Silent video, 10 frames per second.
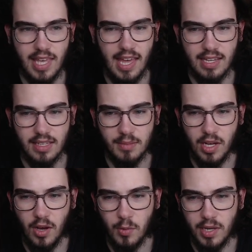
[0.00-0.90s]
at him.
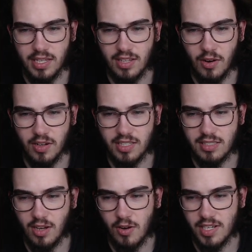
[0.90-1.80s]
Oh wait, it's Hardy,
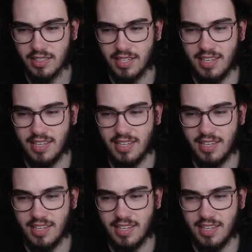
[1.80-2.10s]
sorry.